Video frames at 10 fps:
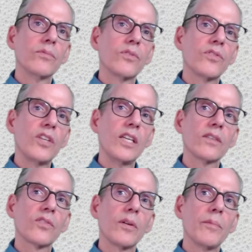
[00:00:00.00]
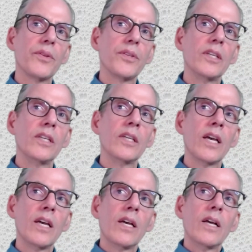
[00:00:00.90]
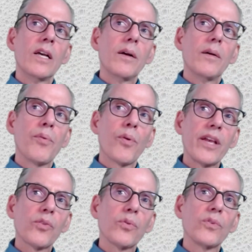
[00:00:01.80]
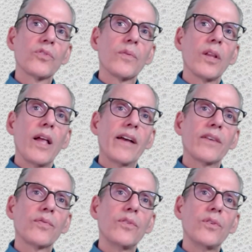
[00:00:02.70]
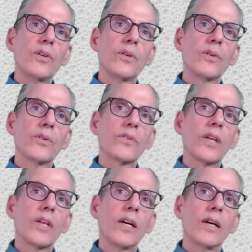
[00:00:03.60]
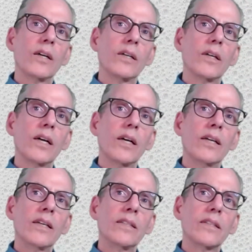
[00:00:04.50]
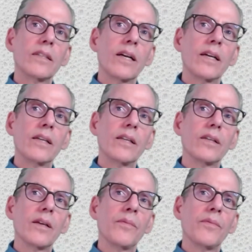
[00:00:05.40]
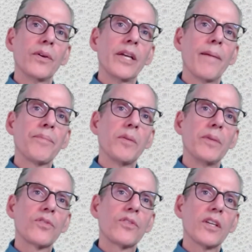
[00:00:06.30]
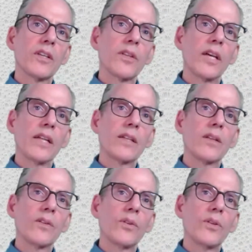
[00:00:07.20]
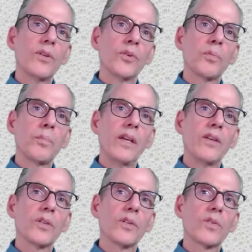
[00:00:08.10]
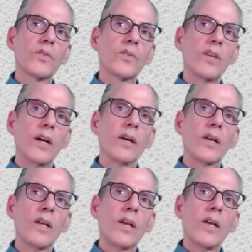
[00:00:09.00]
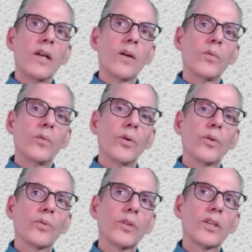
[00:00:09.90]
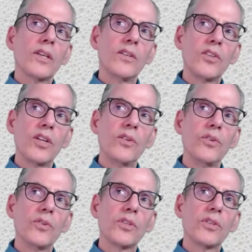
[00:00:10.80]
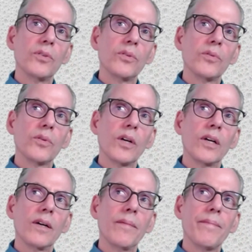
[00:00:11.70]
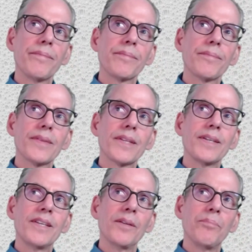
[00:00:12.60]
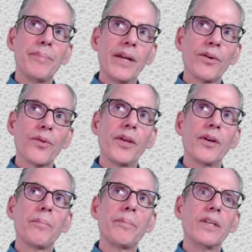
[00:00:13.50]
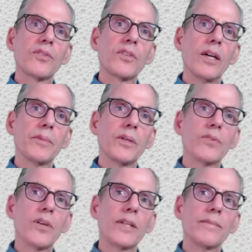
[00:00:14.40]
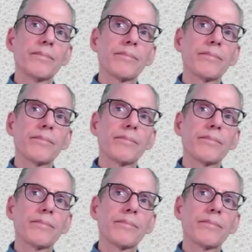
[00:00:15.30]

seeing some of the breakthroughs over the last few years, and I am very optimistic that those patients will continue to get better therapy as time goes on.